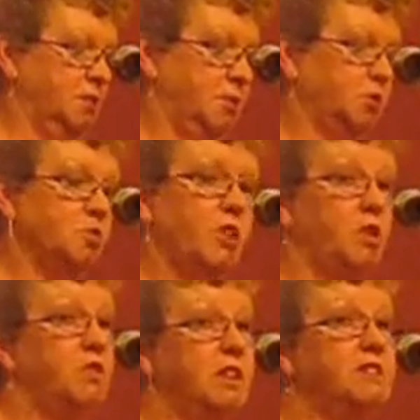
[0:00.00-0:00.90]
But
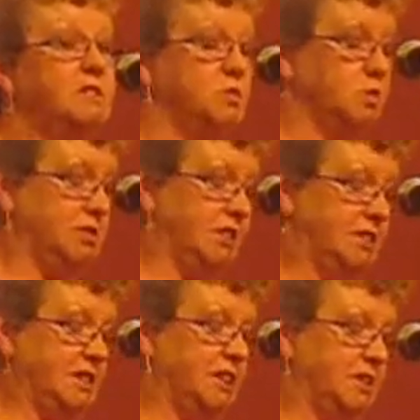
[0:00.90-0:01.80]
although these thoughts
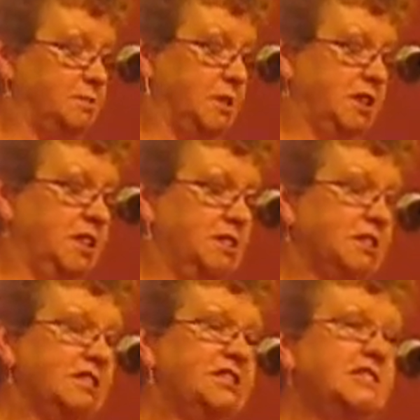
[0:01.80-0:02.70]
excite me,
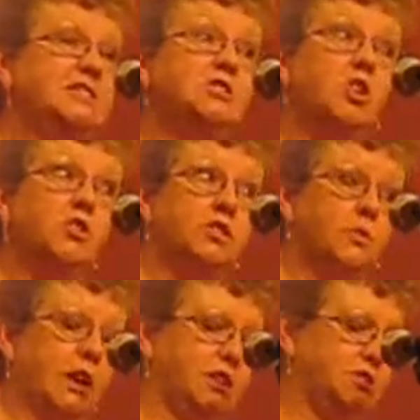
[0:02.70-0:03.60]
it is not the
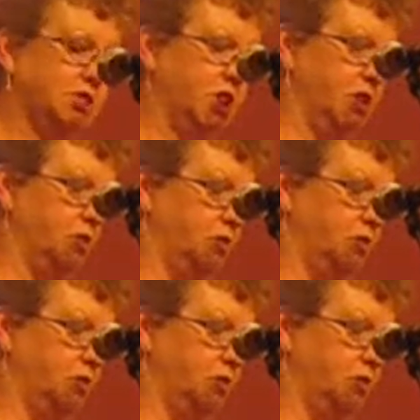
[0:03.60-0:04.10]
way to go.